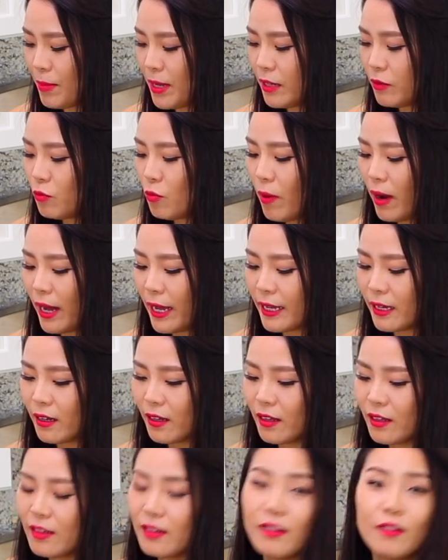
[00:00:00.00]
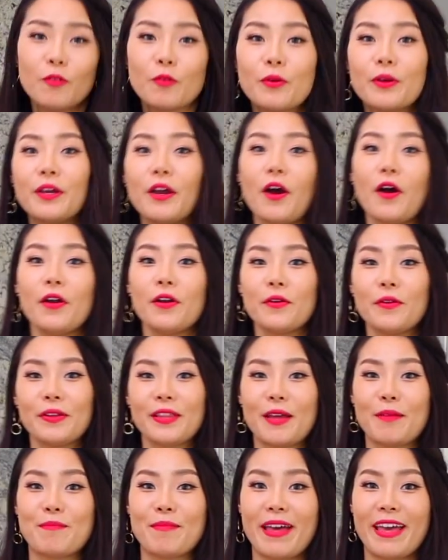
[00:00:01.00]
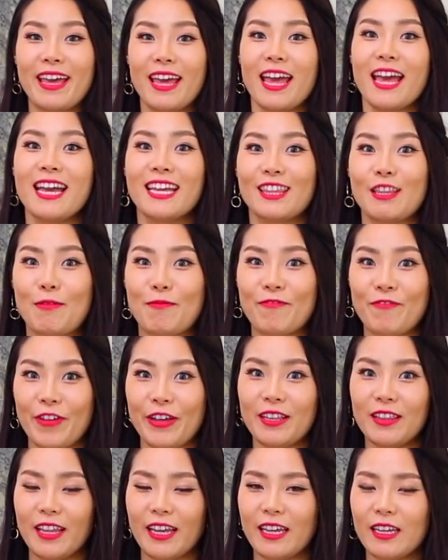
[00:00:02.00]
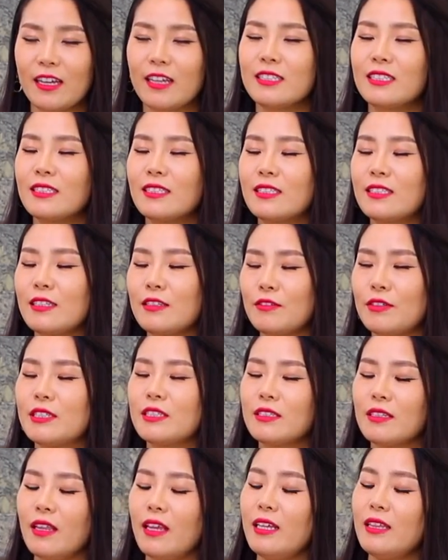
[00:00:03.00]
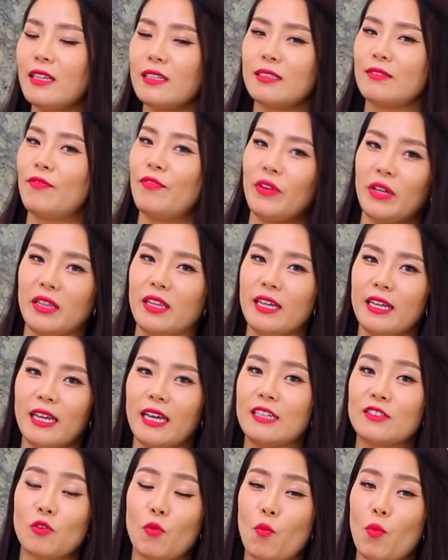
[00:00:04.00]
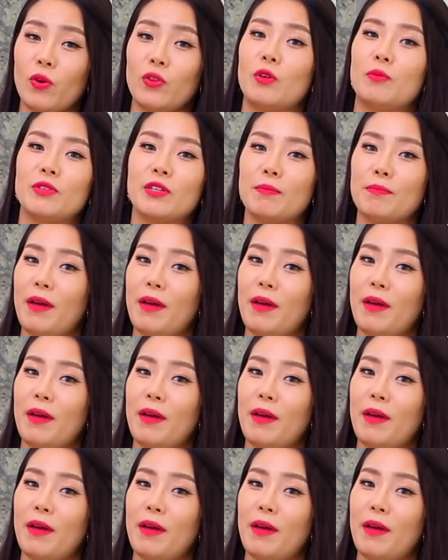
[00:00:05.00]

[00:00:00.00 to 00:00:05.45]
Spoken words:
meanwhile, we are gonna make the filling. Seriously, this filling is one of the